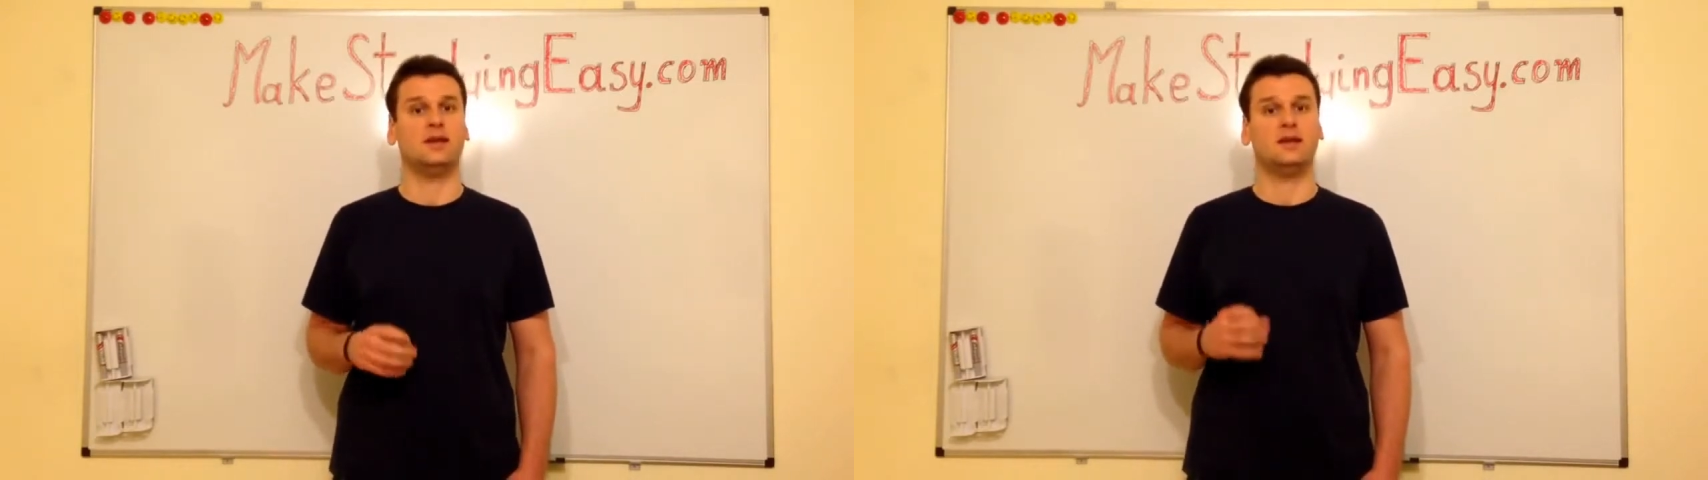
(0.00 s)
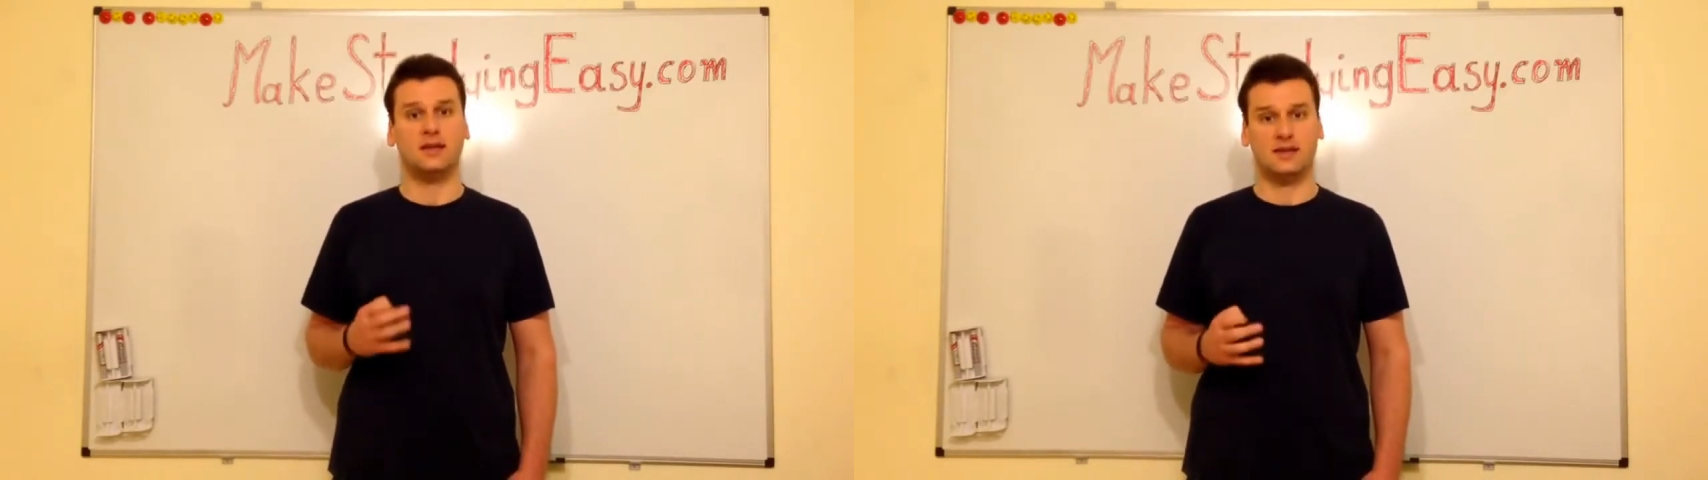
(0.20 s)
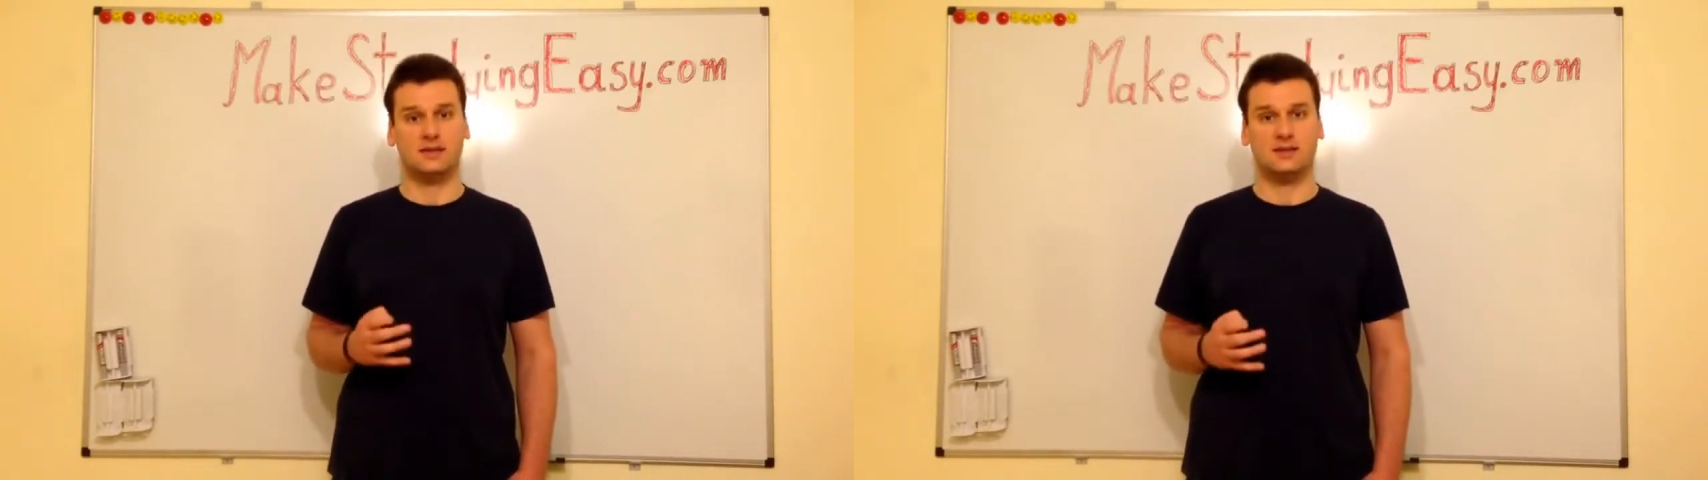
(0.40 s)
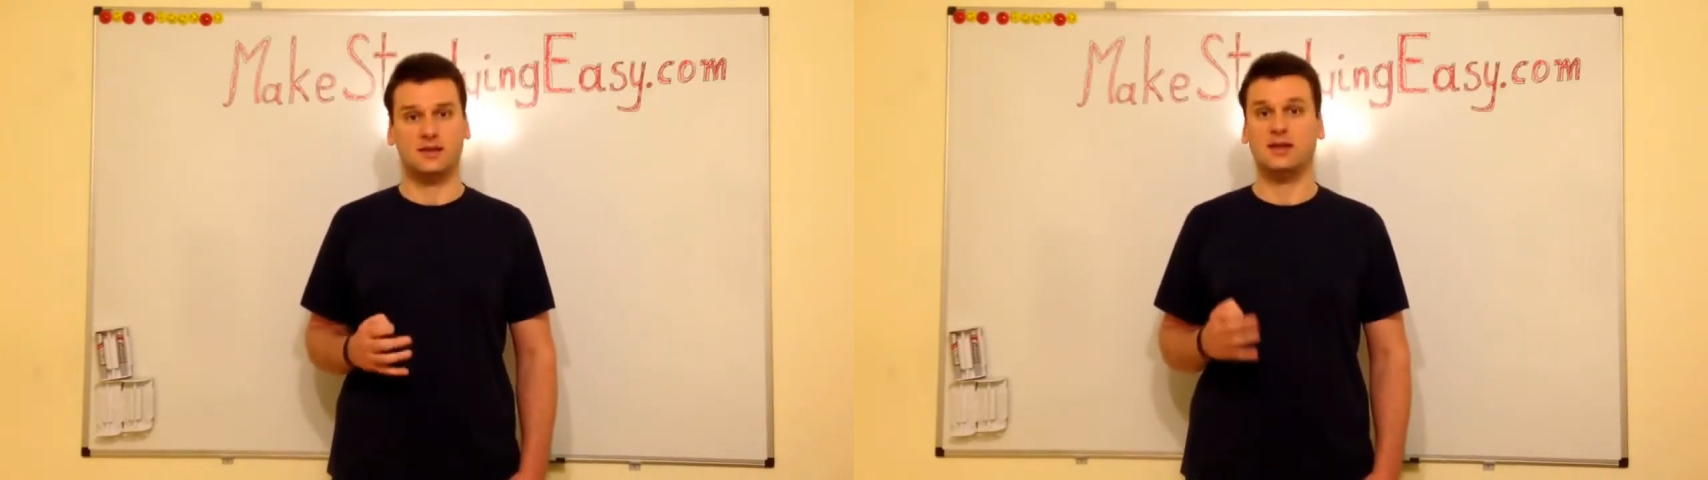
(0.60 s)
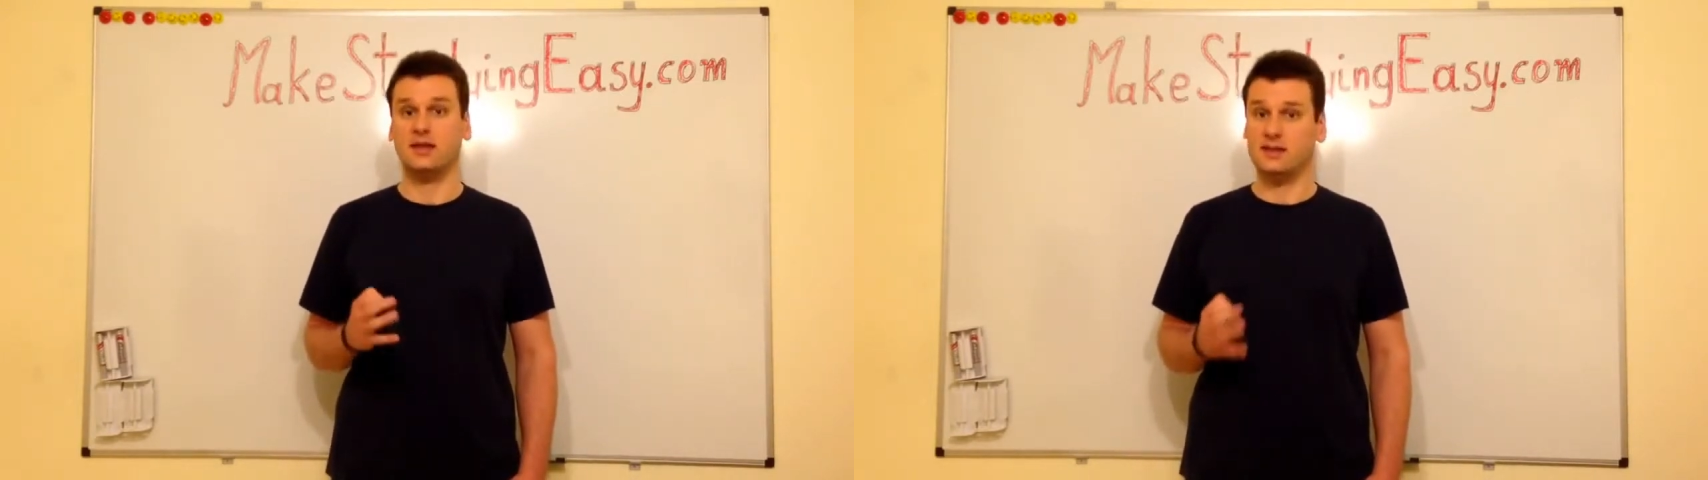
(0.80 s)
Yes,
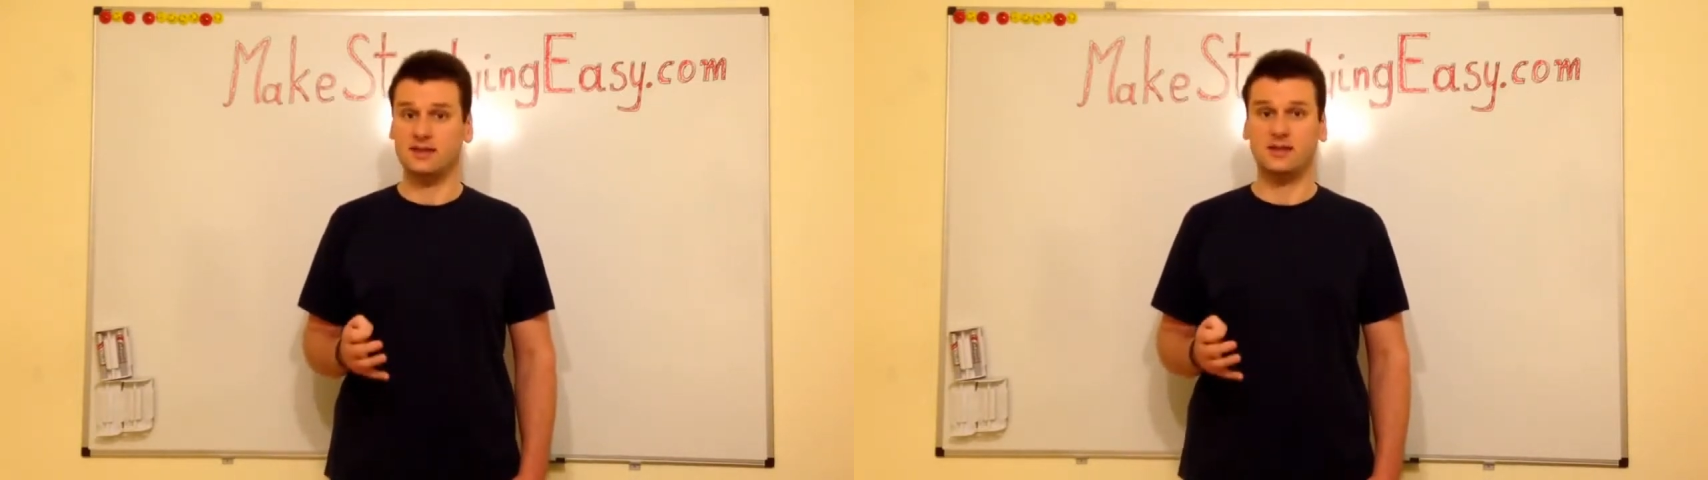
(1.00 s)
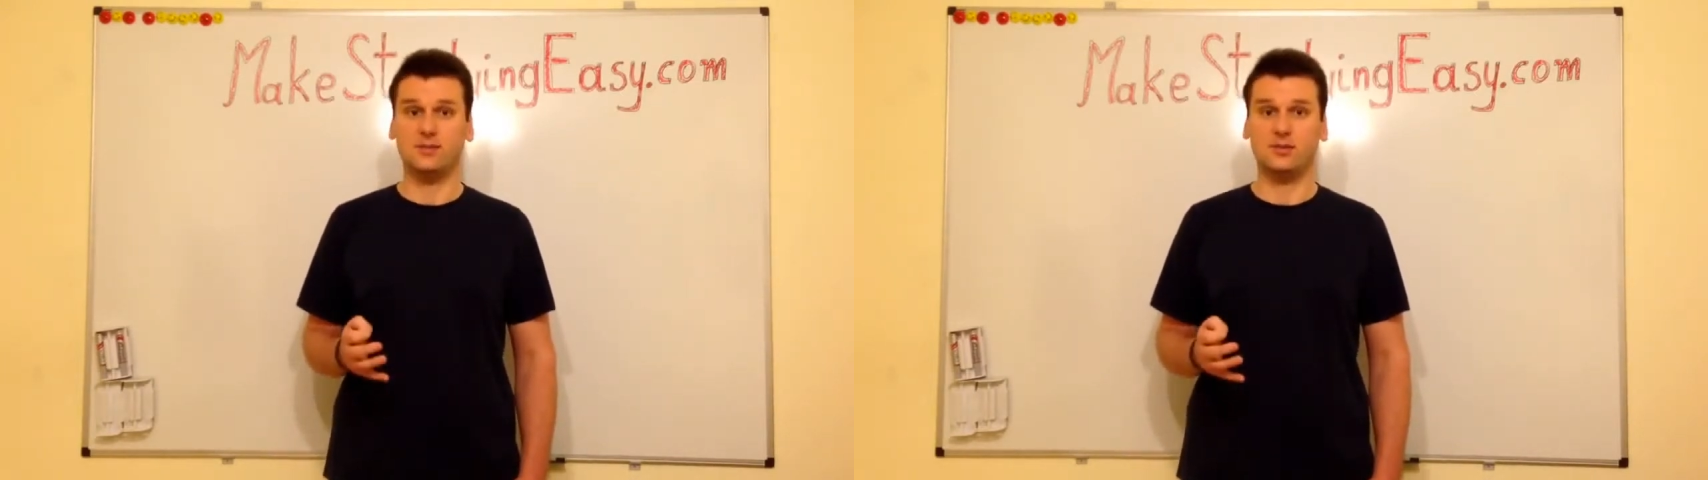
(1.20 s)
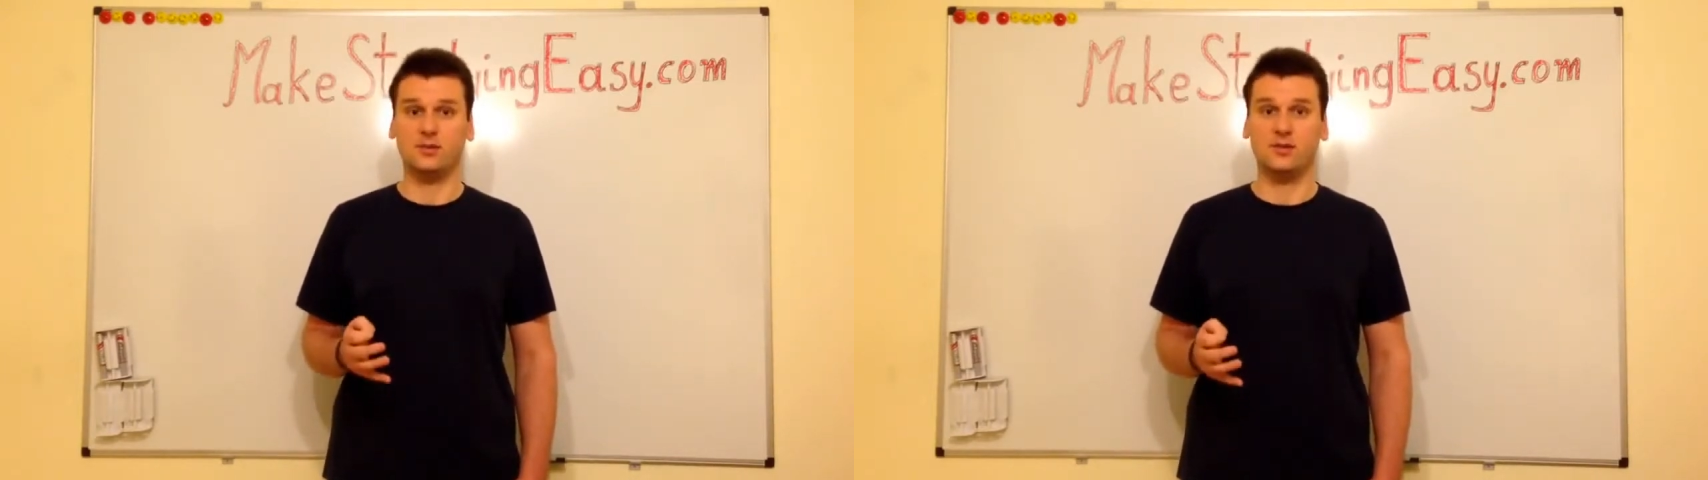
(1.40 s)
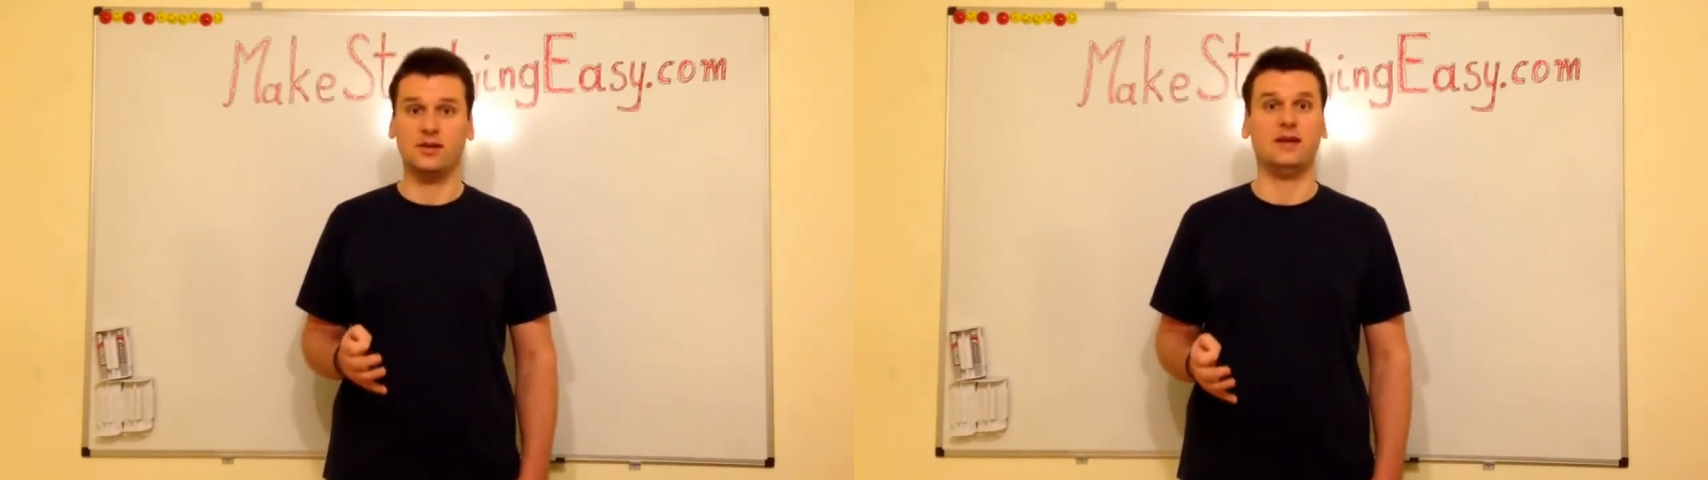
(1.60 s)
it is simple,